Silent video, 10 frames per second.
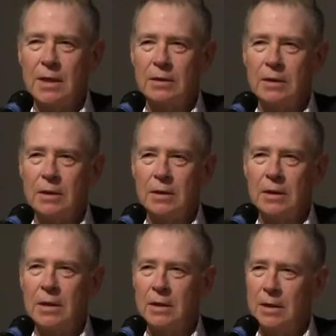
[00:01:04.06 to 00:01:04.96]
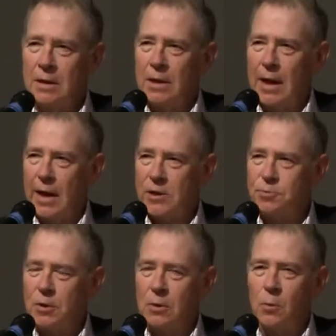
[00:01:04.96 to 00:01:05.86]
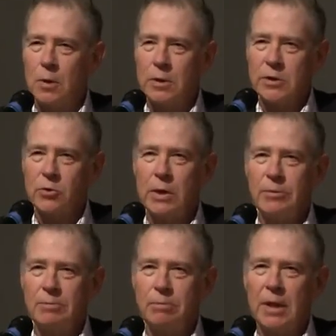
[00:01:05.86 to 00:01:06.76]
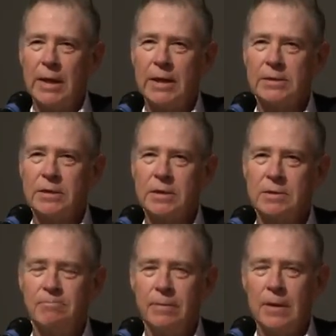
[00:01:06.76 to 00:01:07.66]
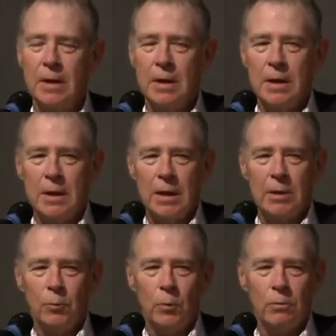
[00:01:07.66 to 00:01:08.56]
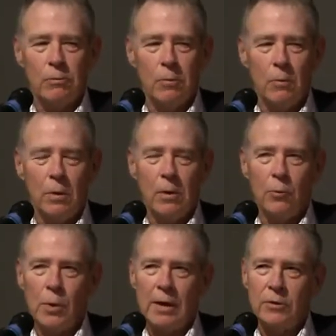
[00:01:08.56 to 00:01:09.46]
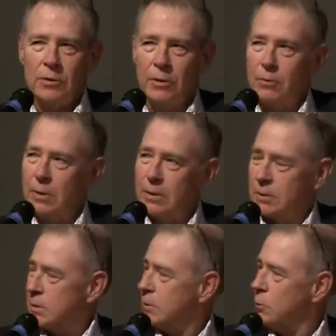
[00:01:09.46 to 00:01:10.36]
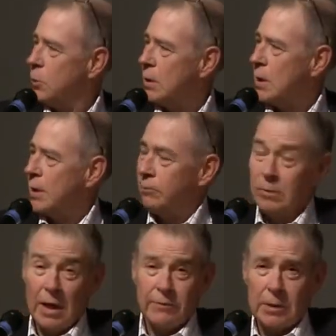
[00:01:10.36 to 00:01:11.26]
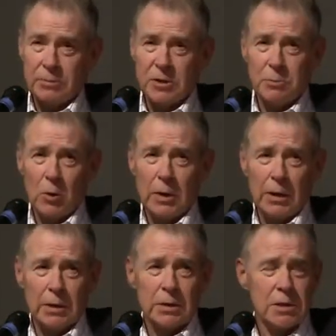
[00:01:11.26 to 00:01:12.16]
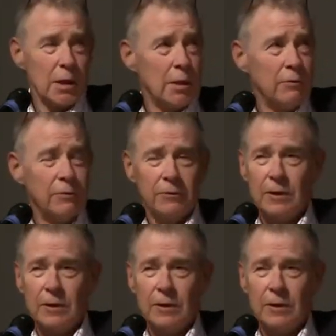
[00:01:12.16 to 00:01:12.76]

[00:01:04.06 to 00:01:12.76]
at the Ashburton Water Treatment Plant. And rather, when I gave up smoking, instead